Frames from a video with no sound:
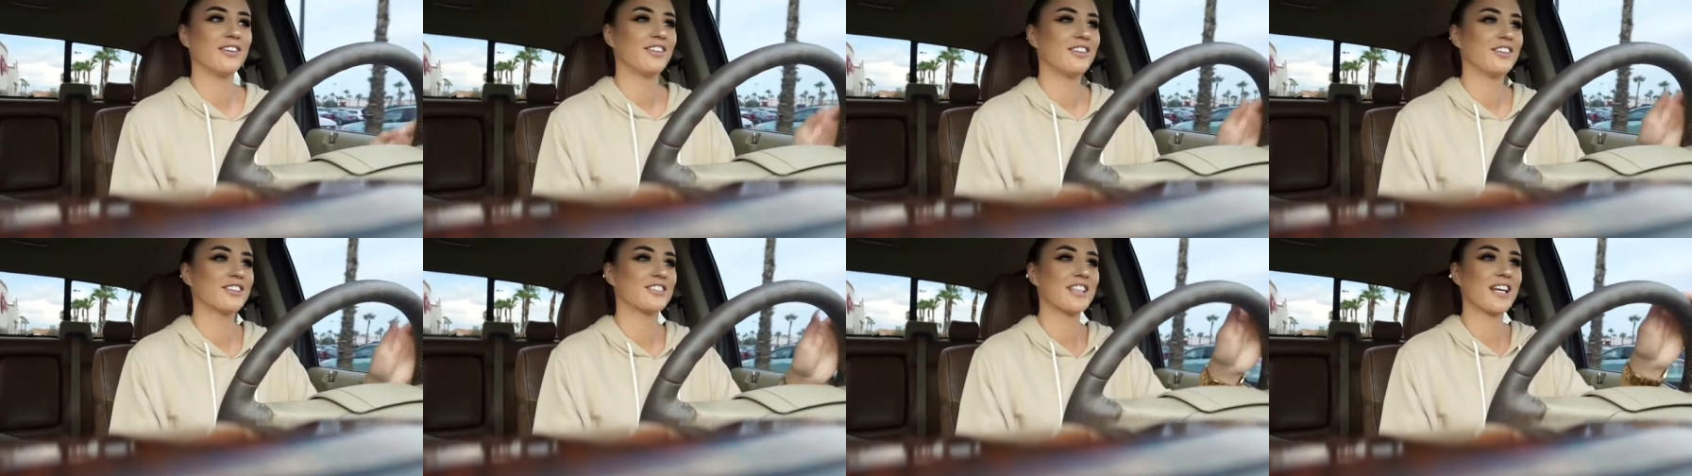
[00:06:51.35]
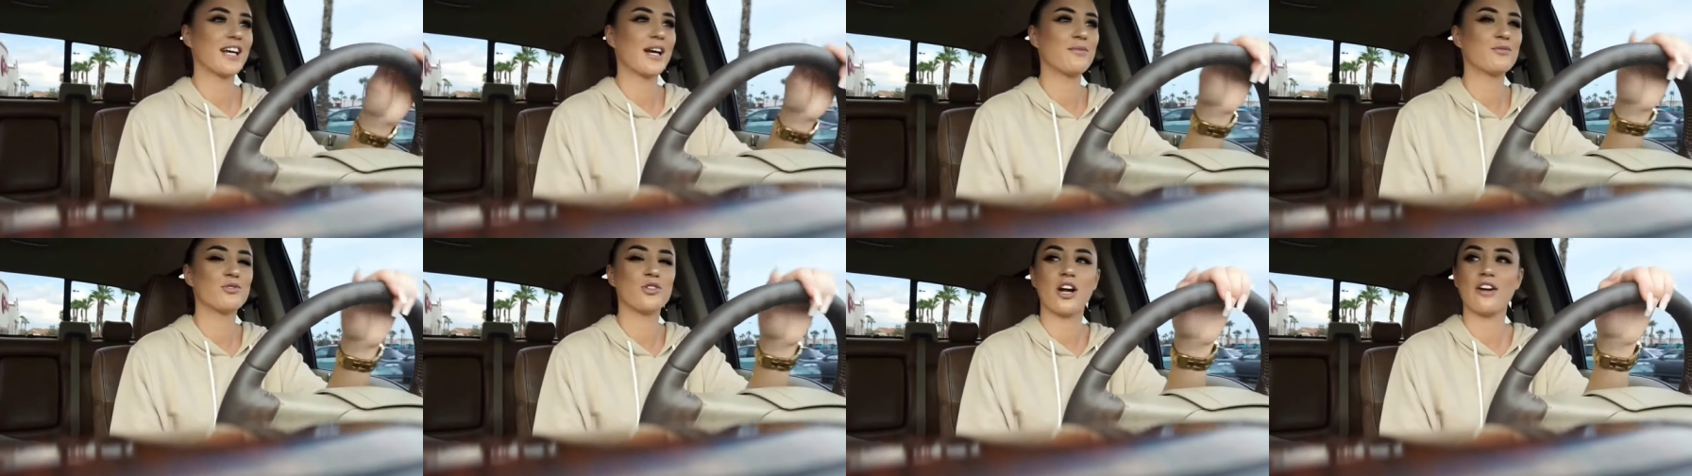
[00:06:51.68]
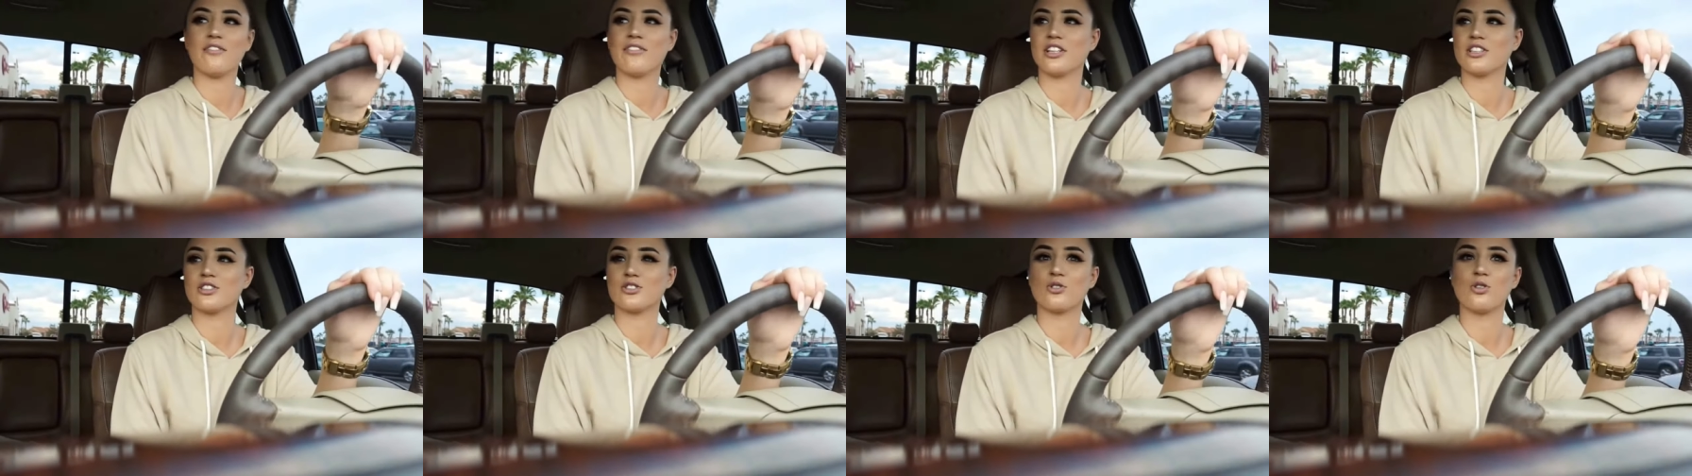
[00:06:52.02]
Looks like I'm
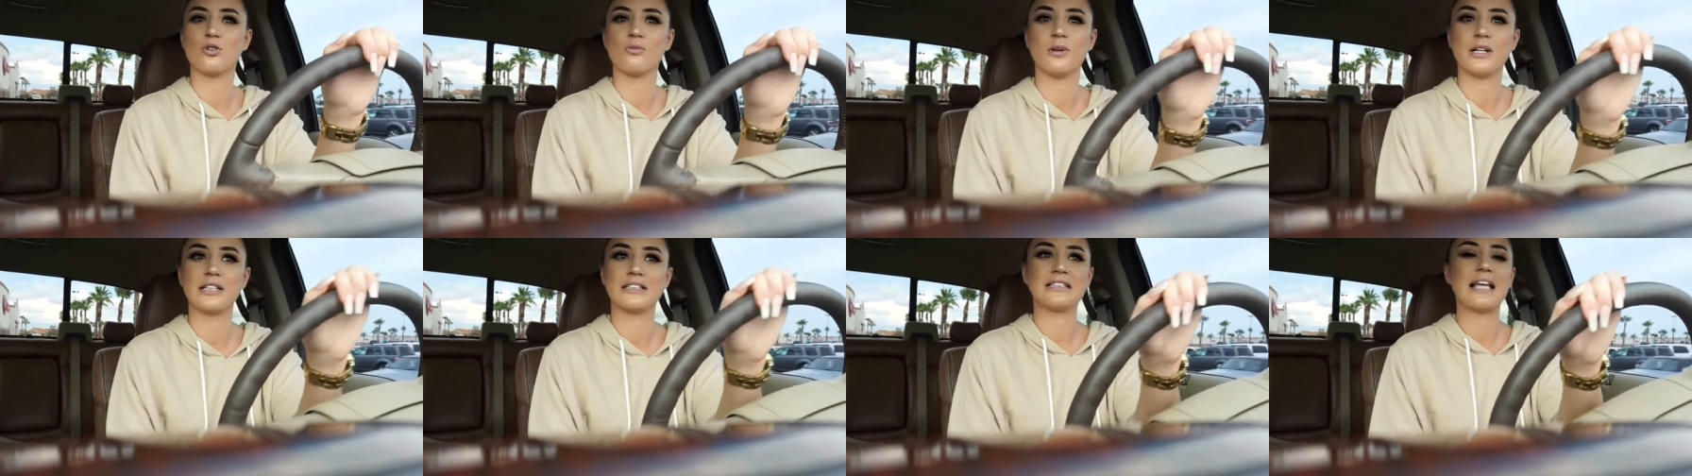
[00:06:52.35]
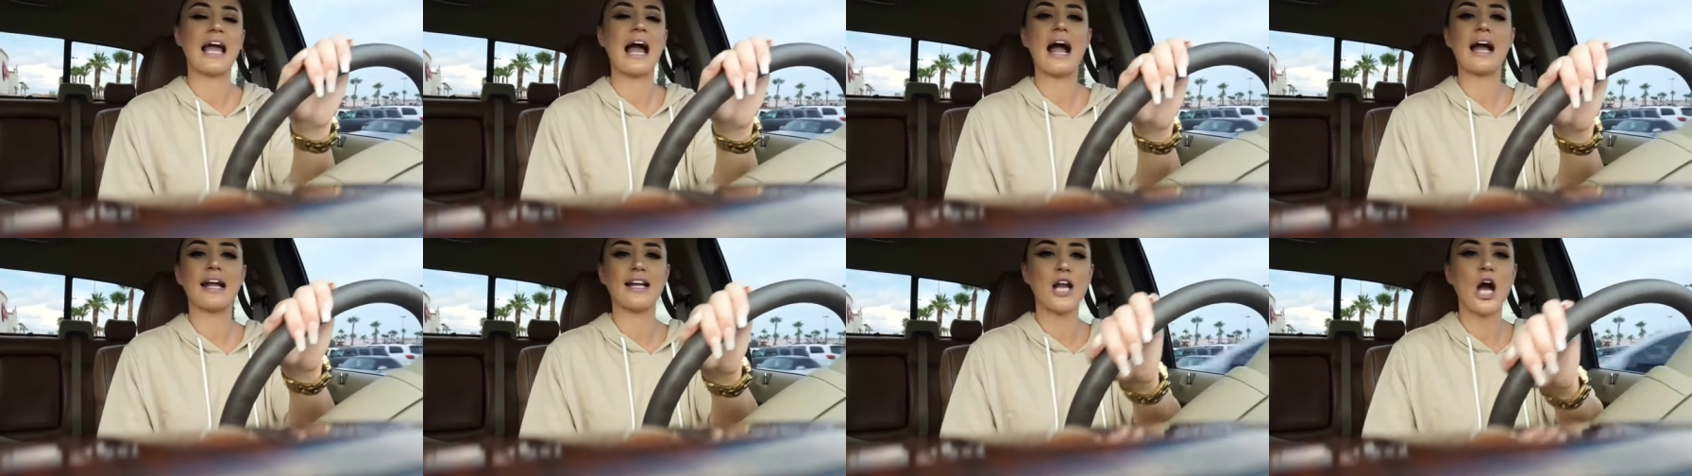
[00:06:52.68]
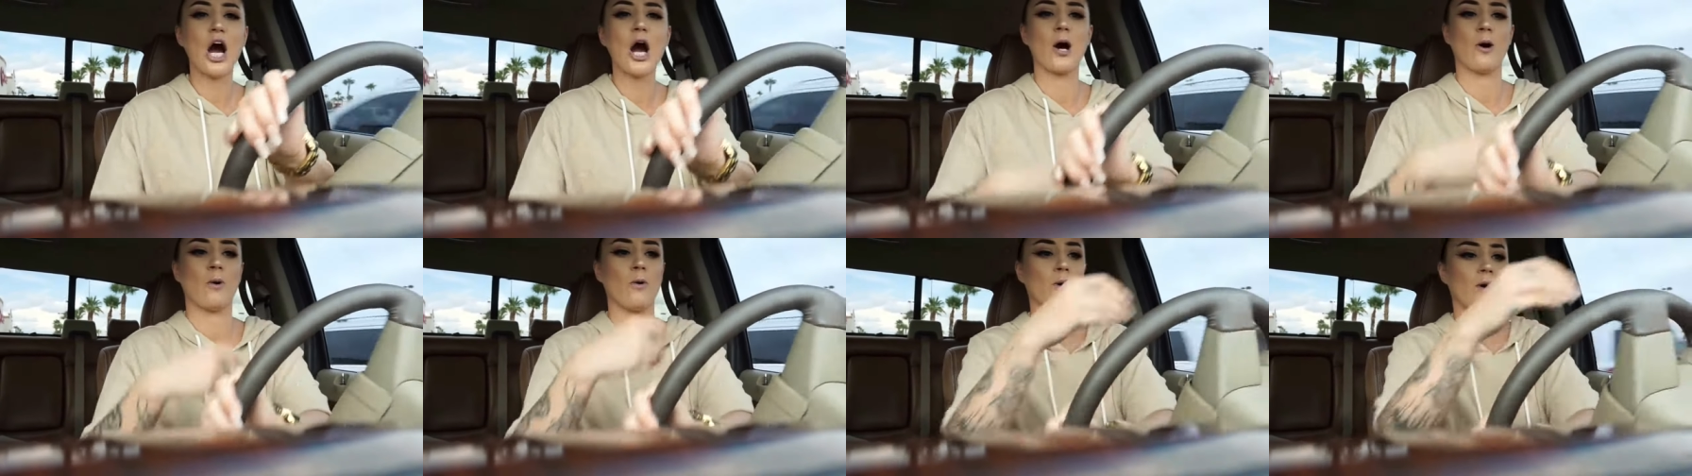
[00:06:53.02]
driving a school bus. Yeah, I
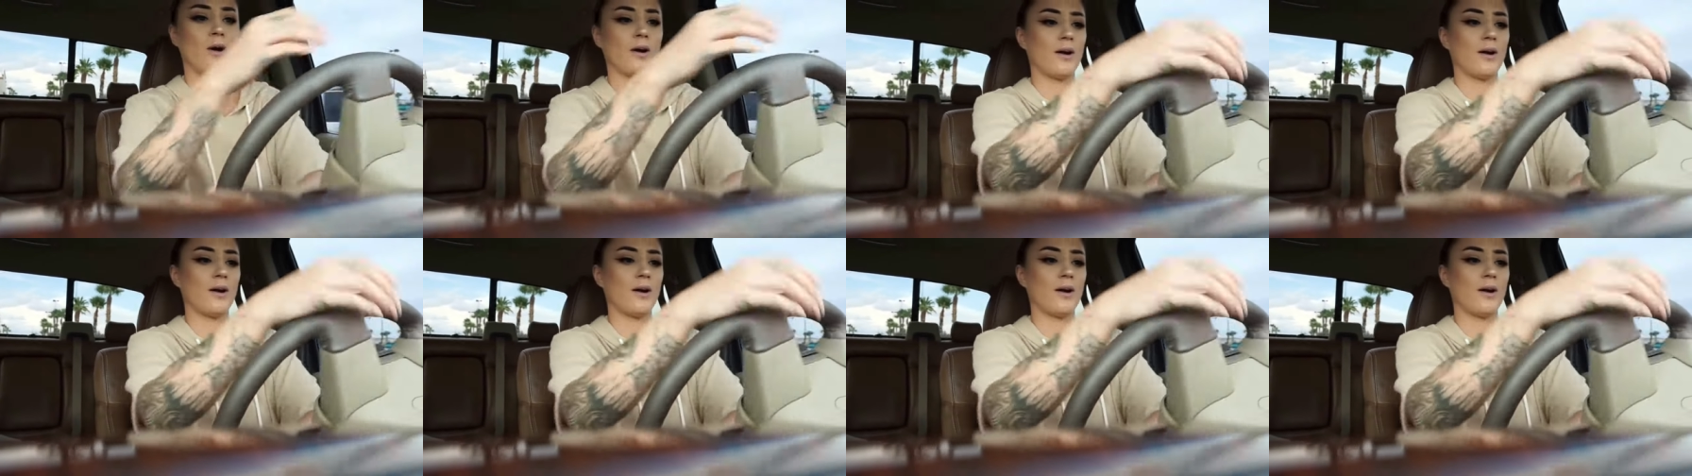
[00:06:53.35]
know.